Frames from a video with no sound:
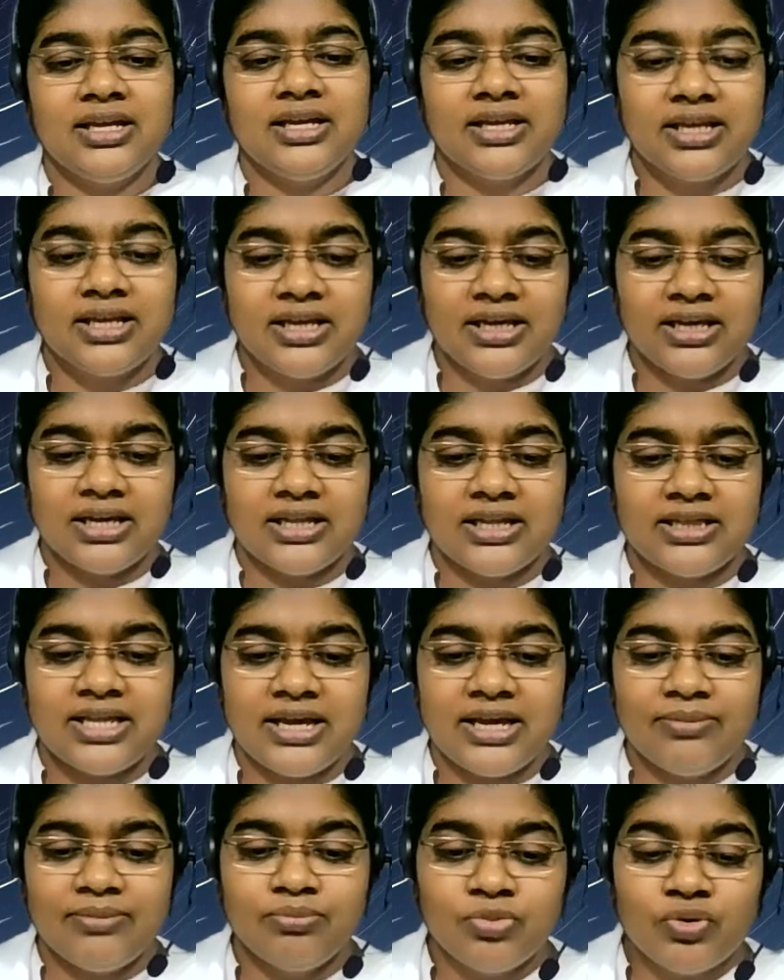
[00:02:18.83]
they
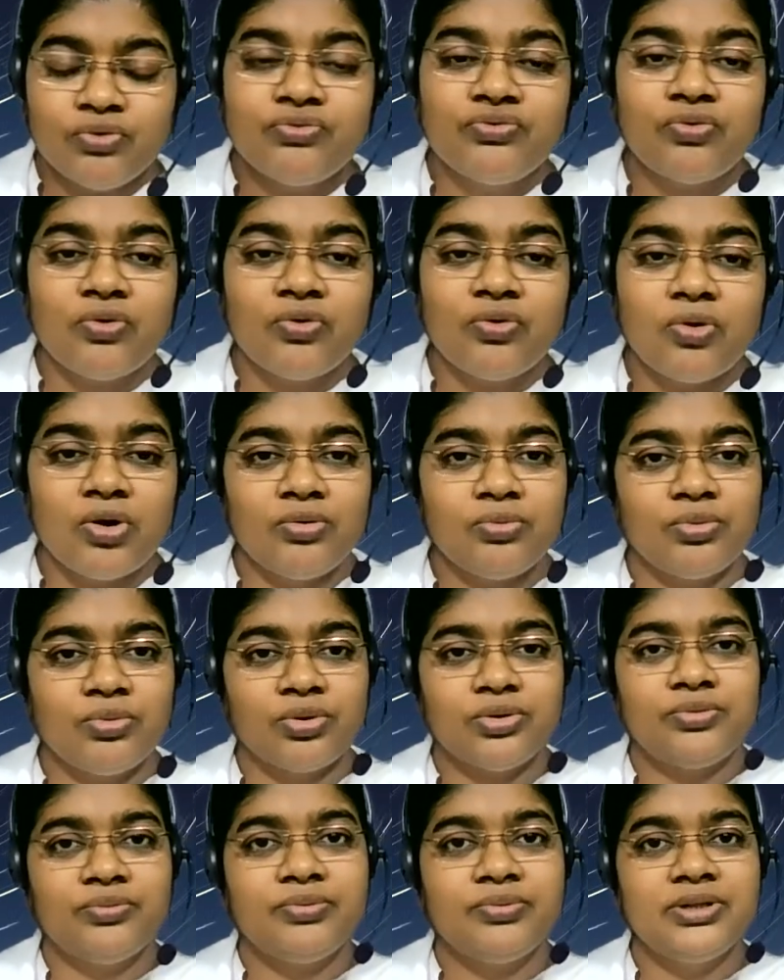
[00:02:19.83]
move forward
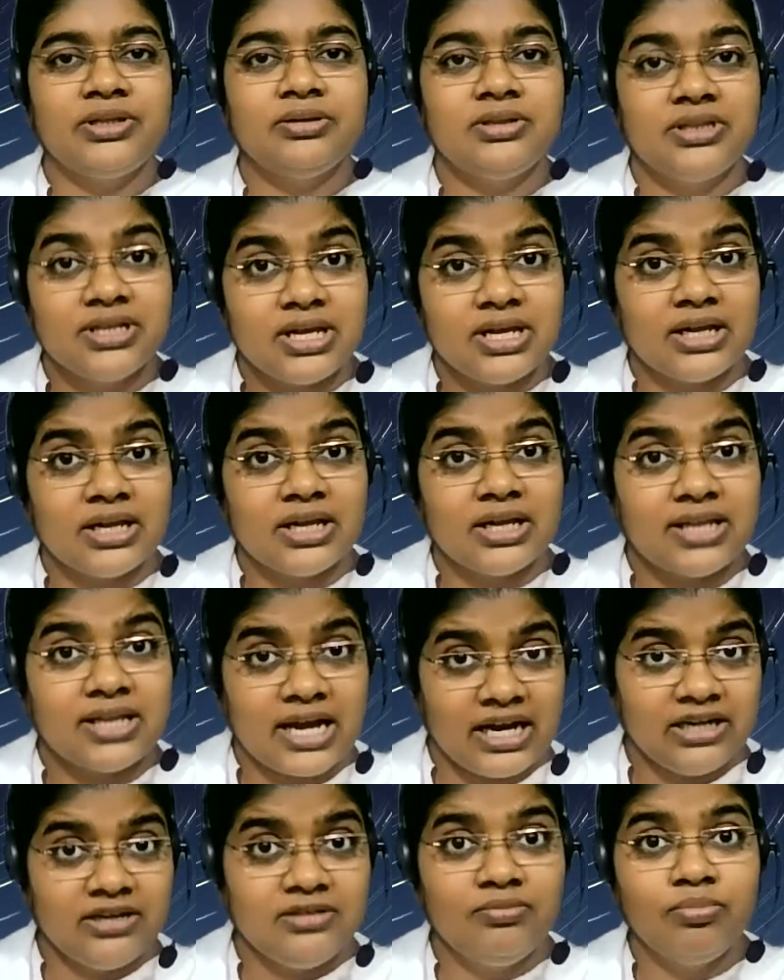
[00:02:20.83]
with that
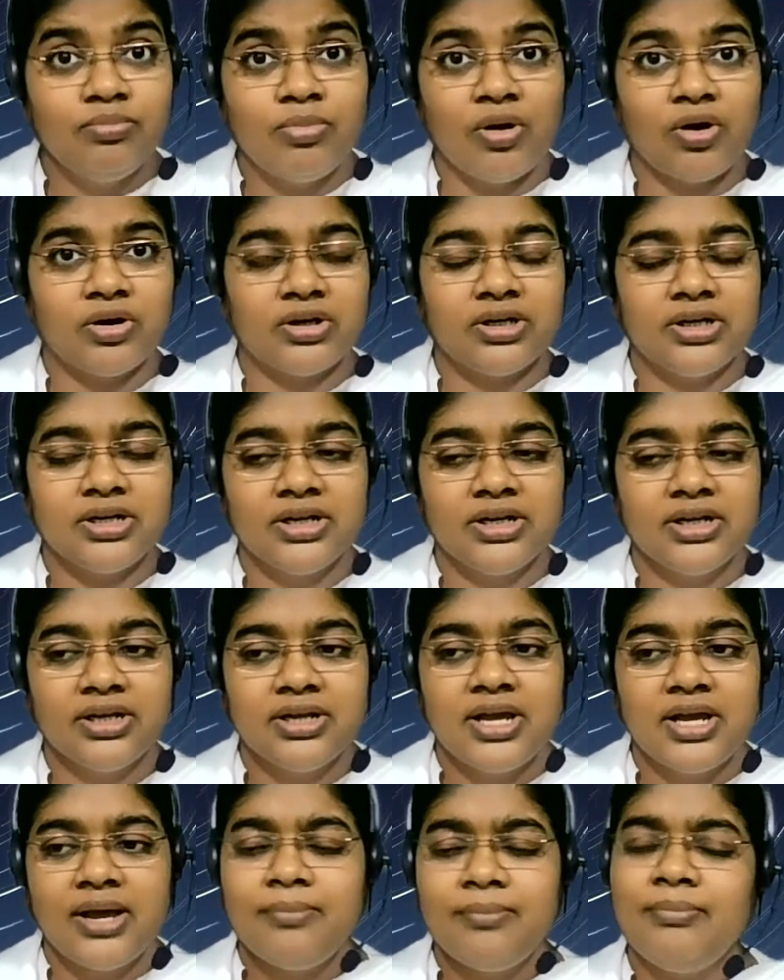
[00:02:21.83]
bond,
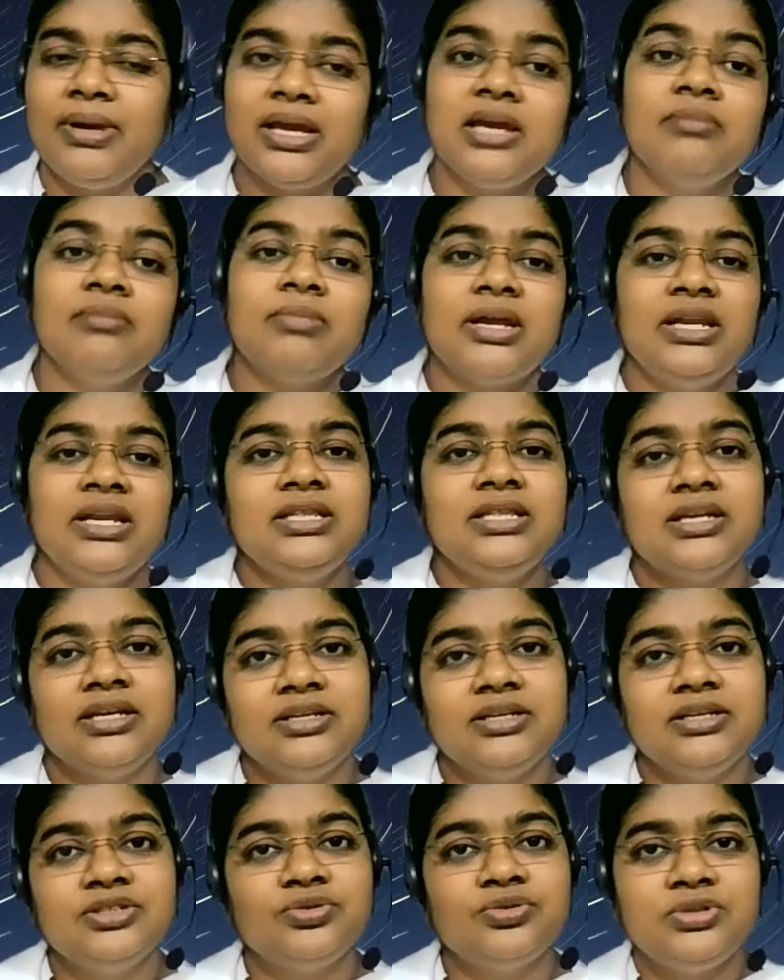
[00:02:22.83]
making many things
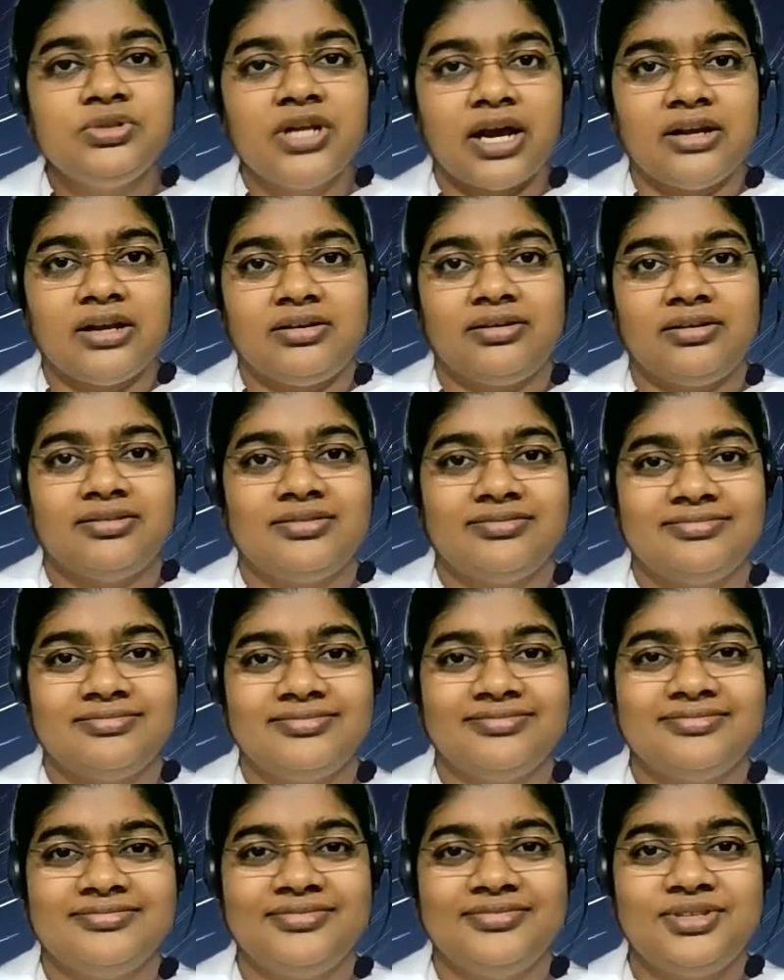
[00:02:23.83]
done
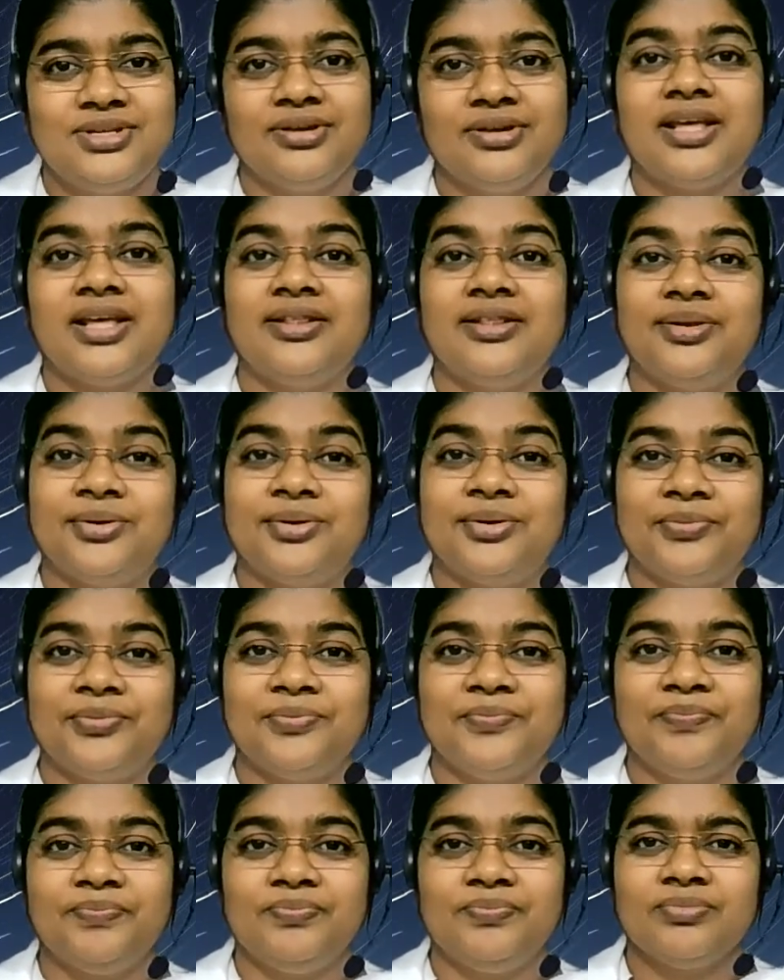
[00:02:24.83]
together.
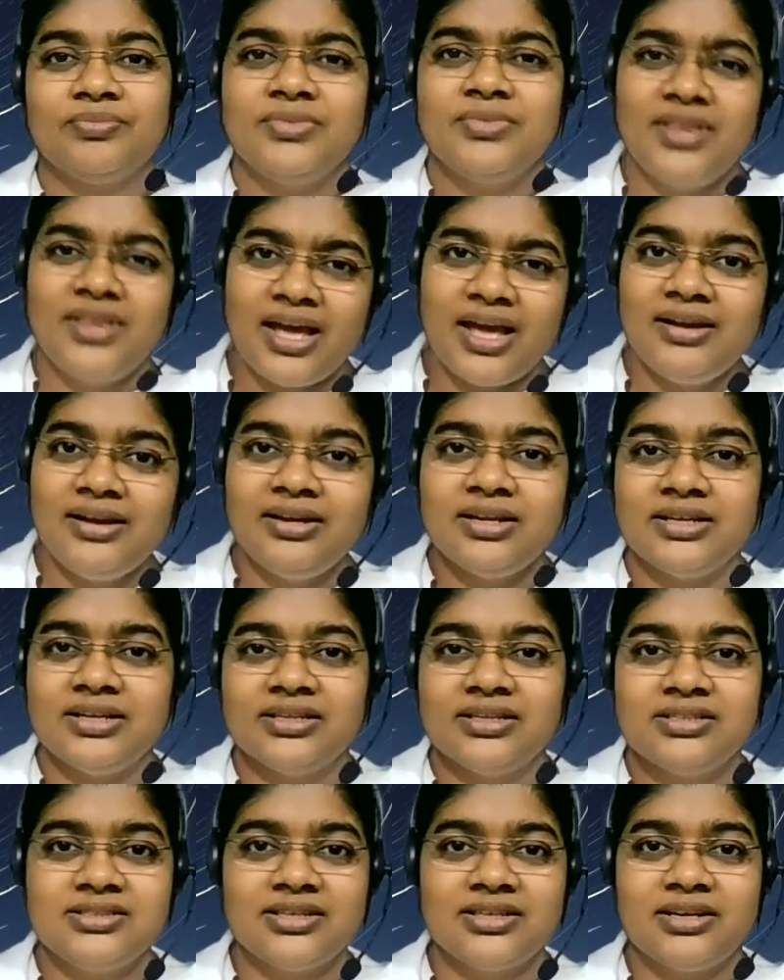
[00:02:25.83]
That is
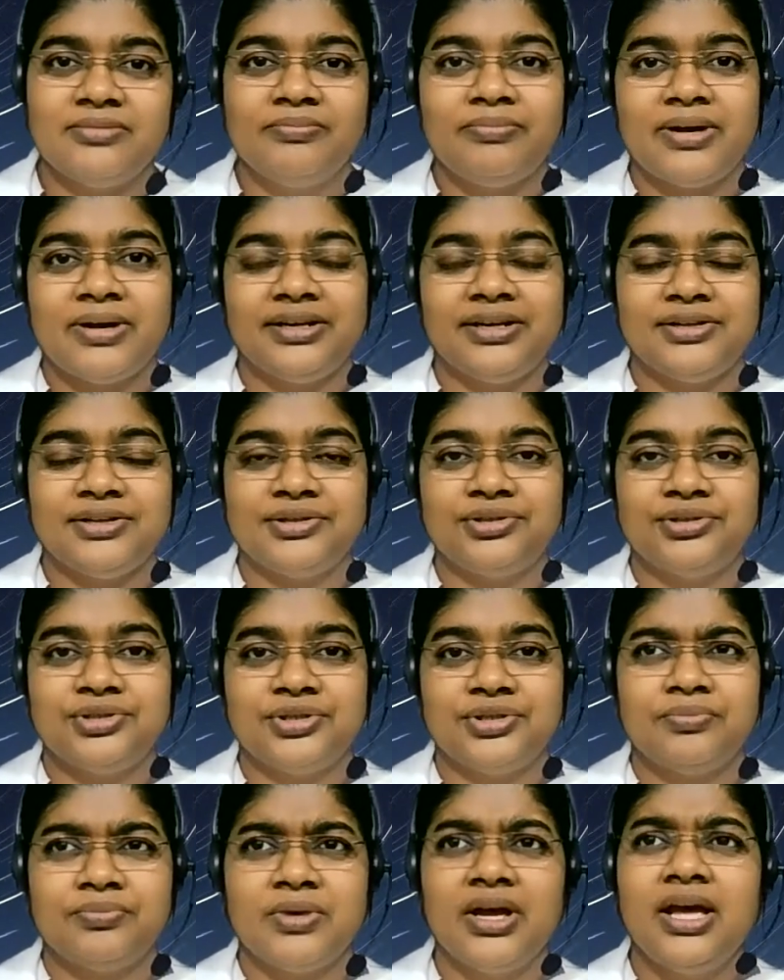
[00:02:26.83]
companionship.
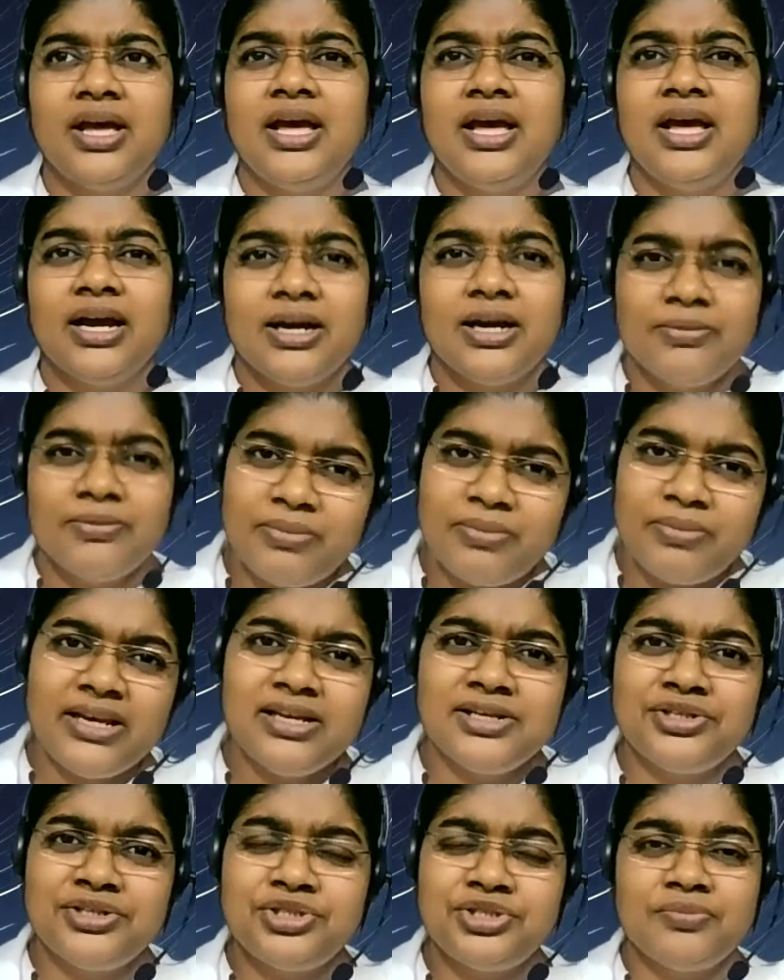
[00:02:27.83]

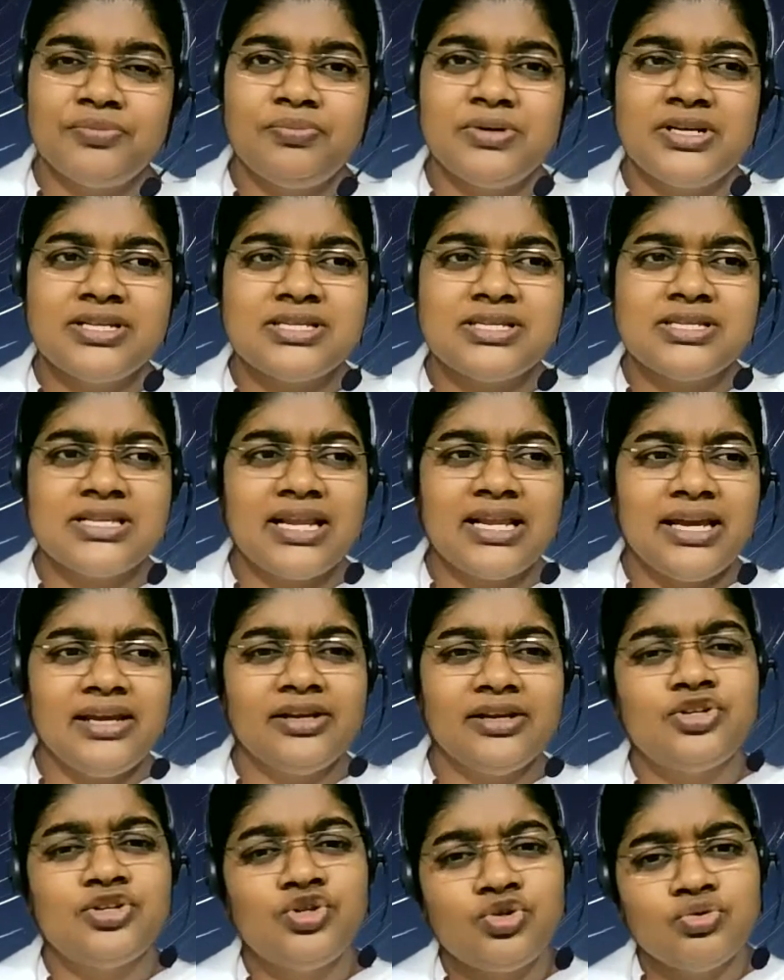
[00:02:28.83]
Companionship is like
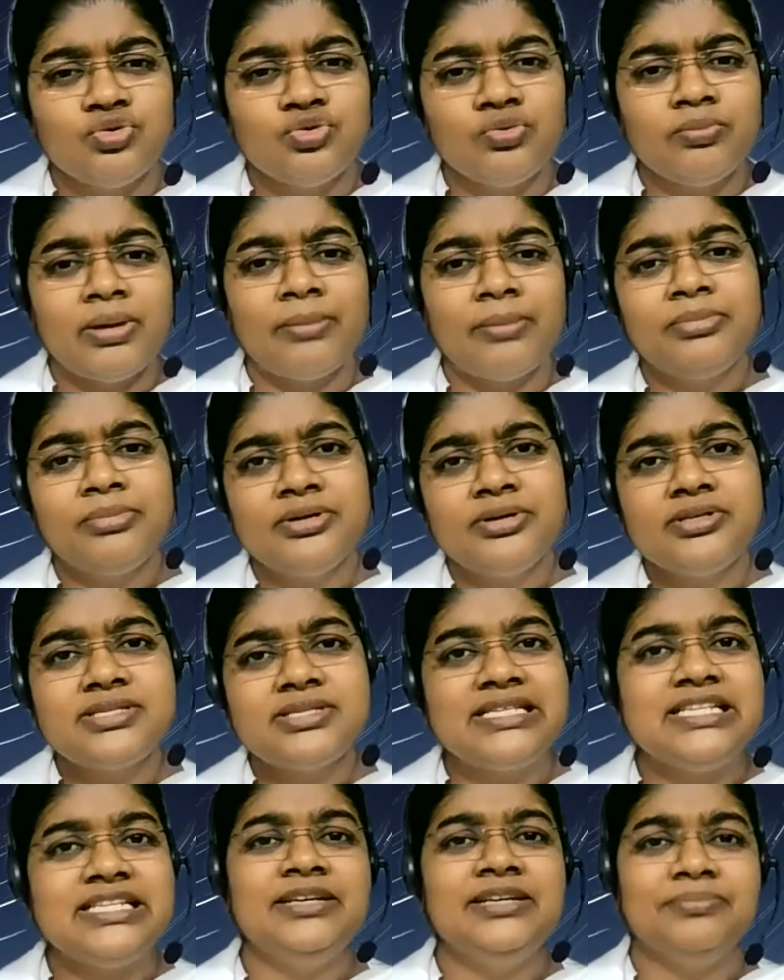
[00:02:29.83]
two members
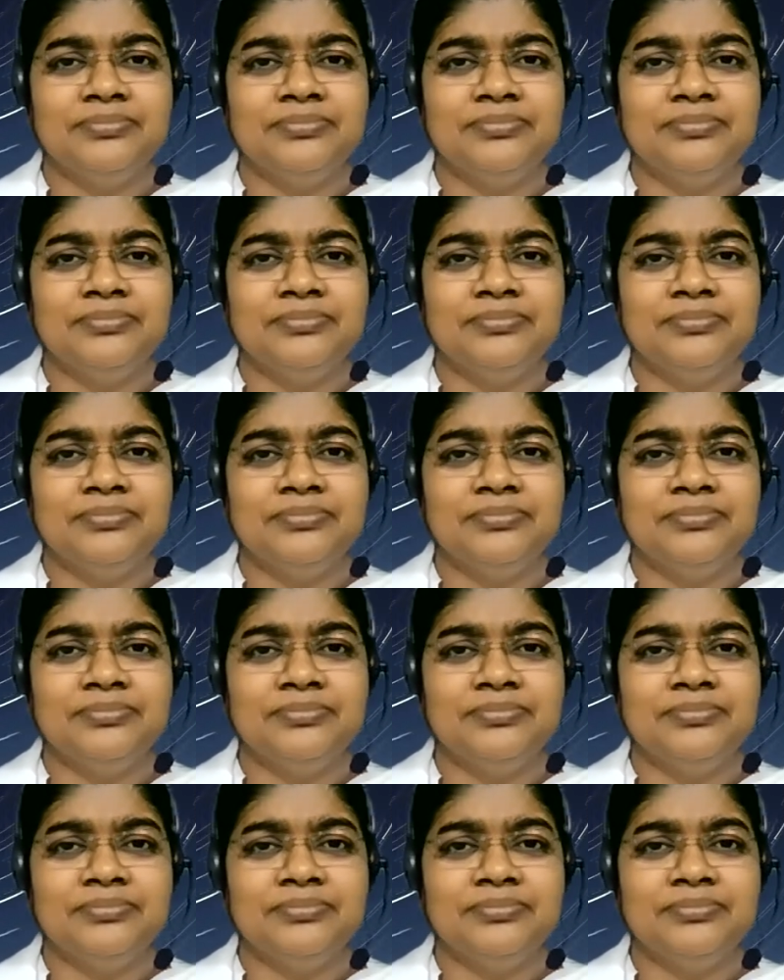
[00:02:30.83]
team.